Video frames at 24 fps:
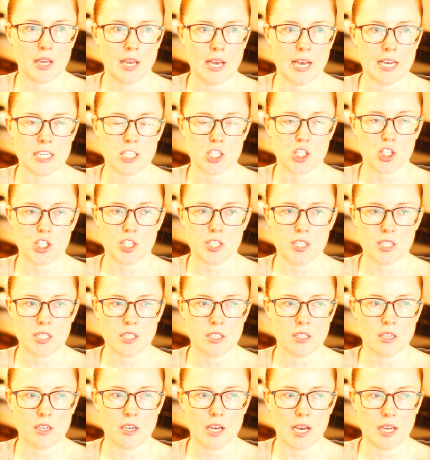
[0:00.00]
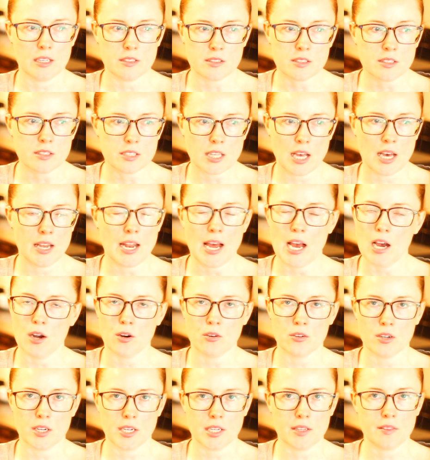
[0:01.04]
And she has said
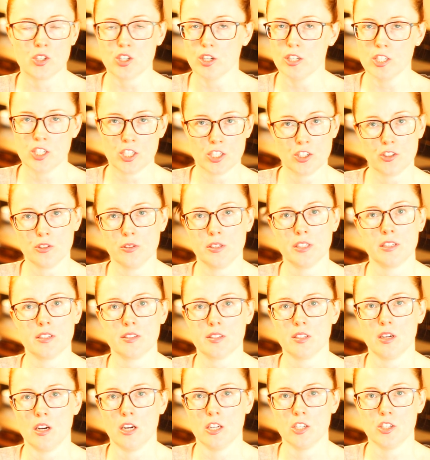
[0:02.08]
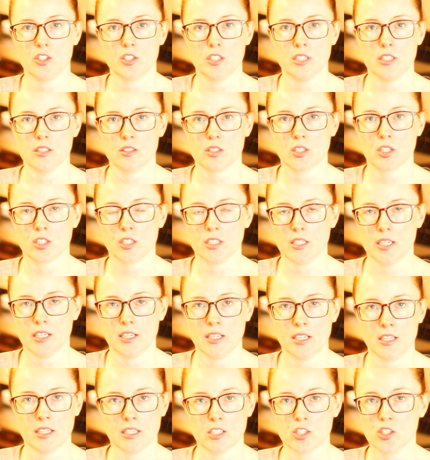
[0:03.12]
outright, charging Julian Assange is
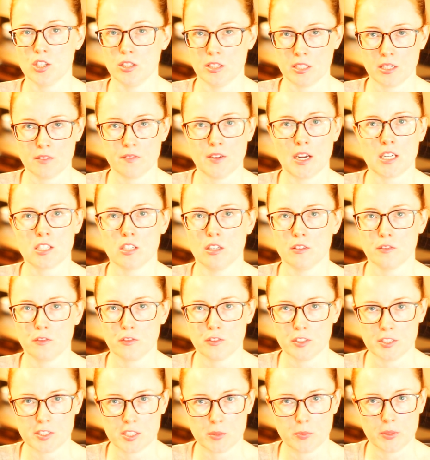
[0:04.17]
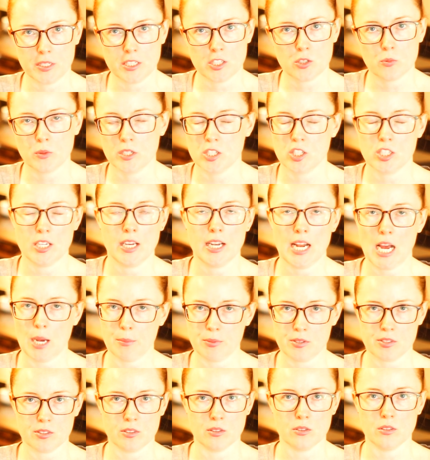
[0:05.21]
creating a chilling effect on free speech, which it
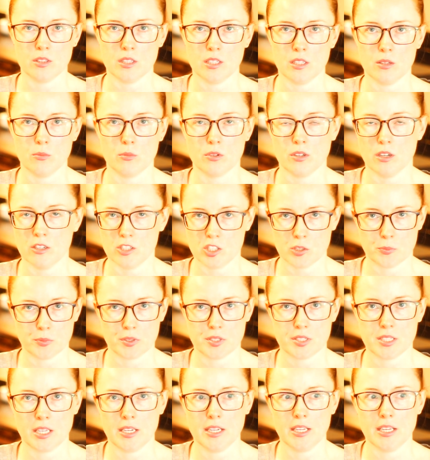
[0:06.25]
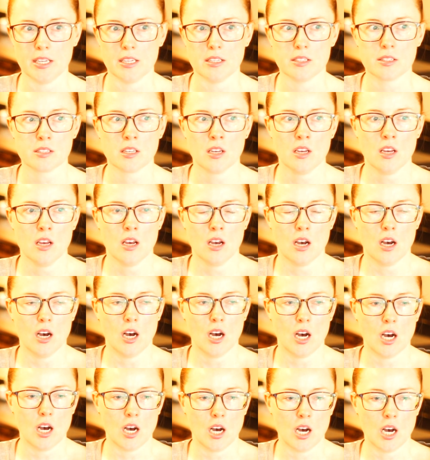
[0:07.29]
absolutely 100% is.
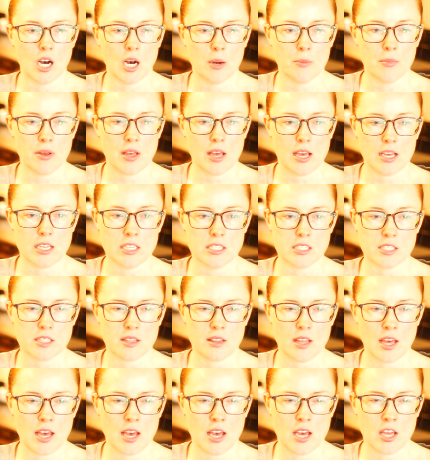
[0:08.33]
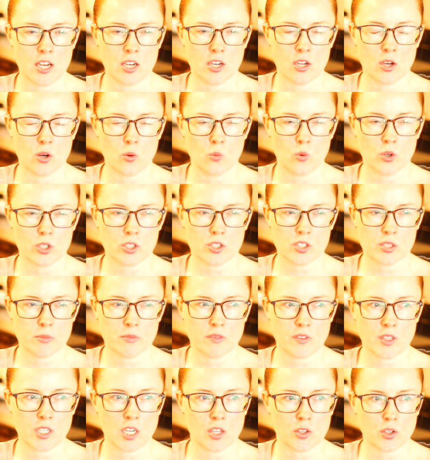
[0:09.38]
And then what are some
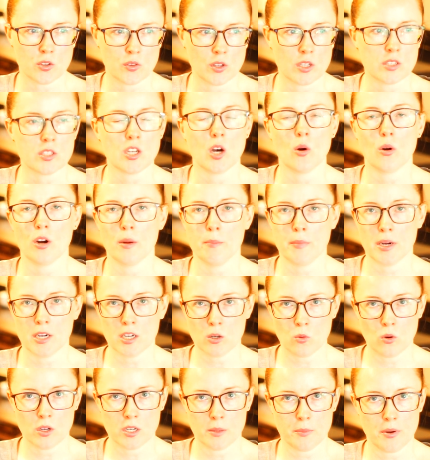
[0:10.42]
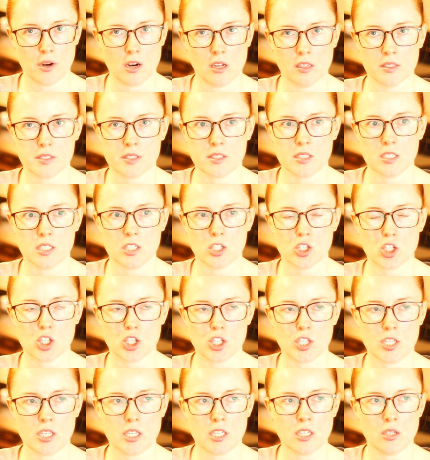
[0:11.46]
of the other things? Oh, her marijuana policy.
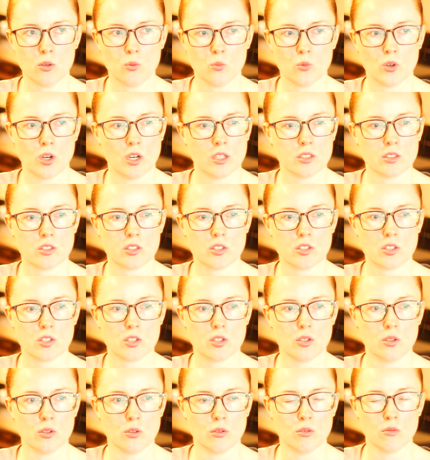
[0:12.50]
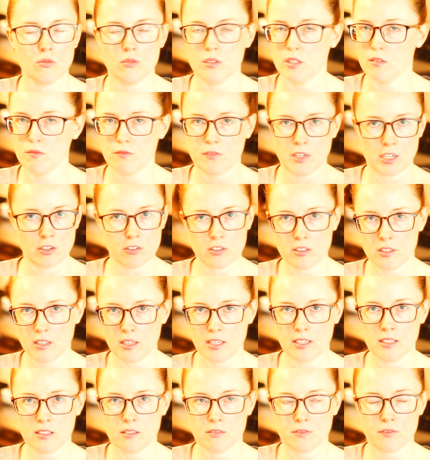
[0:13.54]
She wants to
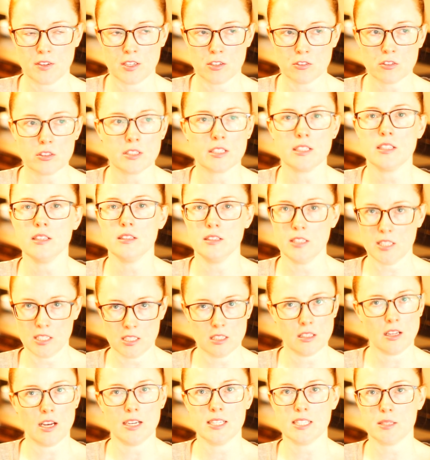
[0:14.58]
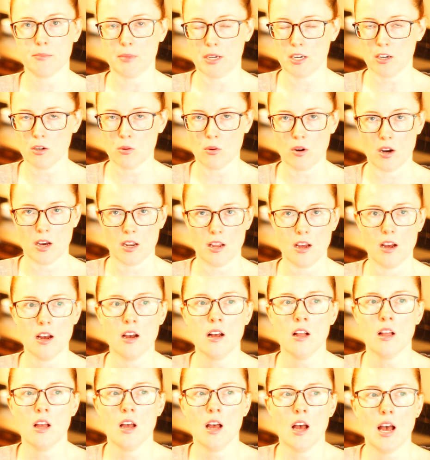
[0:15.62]
federally legalize marijuana.
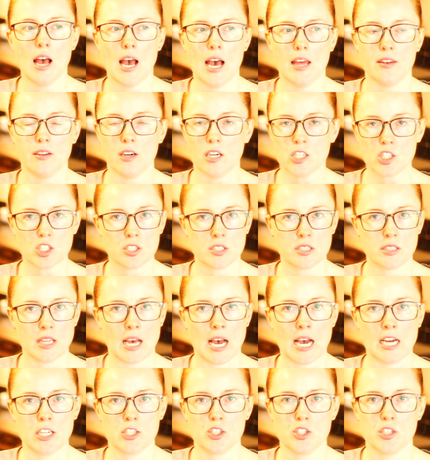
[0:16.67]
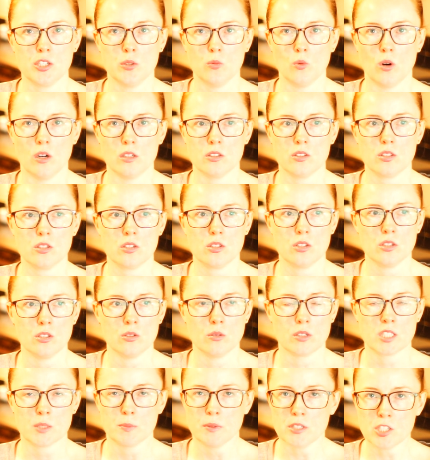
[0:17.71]
And not just that, she wants to
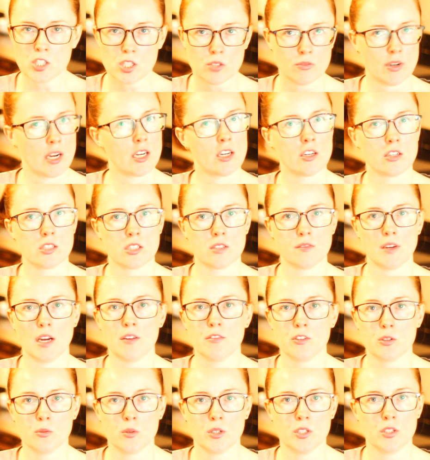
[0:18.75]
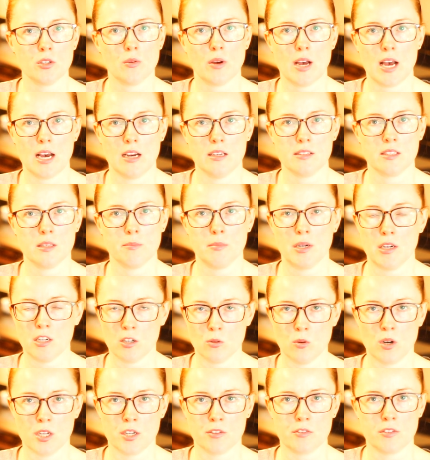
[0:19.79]
expunge the records of everyone who has a
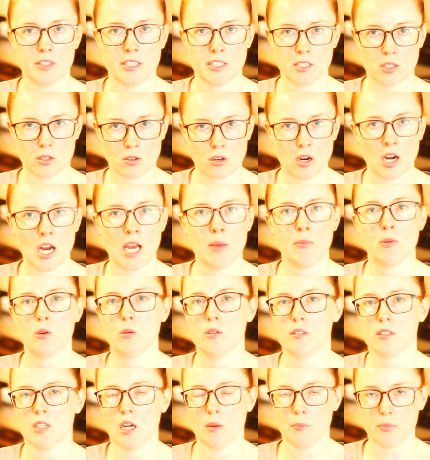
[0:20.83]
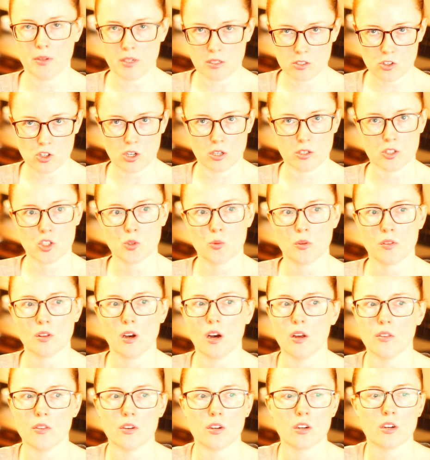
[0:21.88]
marijuana-related crime who has not been charged with
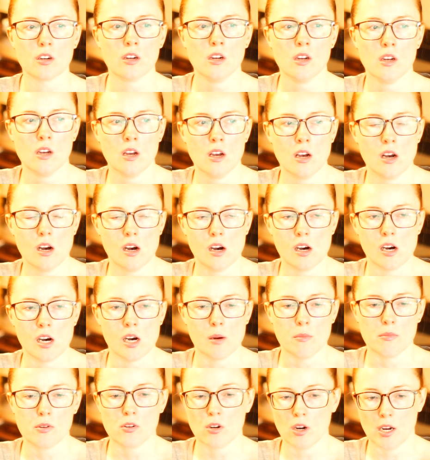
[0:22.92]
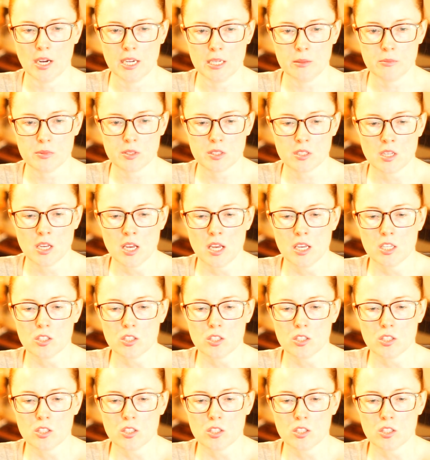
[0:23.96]
other crimes.